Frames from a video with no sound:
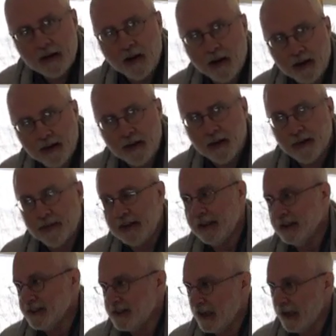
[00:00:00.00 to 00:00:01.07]
on the
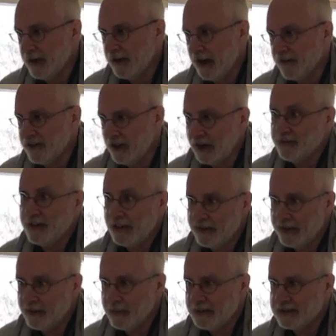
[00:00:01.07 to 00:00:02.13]
inside. After I've
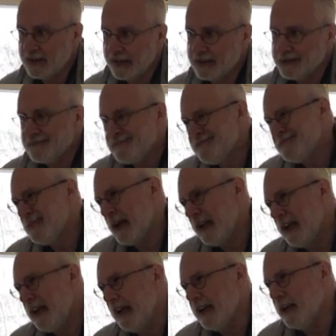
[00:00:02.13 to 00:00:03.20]
done them, it's like, why
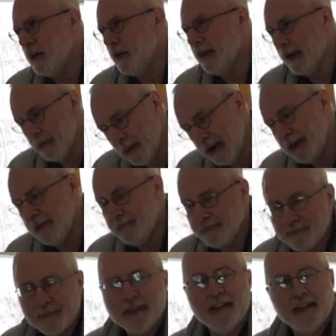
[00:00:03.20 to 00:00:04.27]
did I do them? Well,
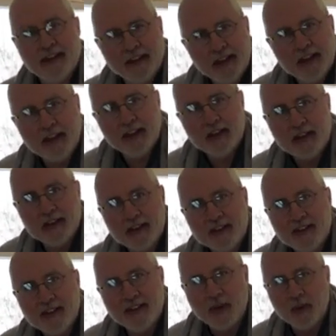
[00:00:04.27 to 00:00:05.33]

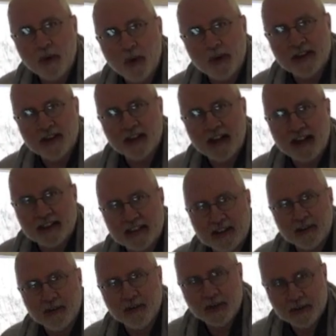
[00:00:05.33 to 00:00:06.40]
don't know until you
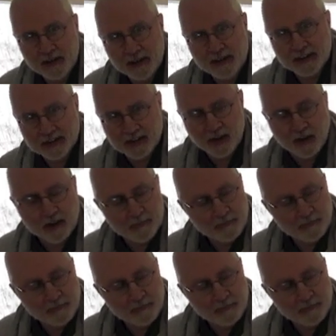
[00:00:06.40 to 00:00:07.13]
actually install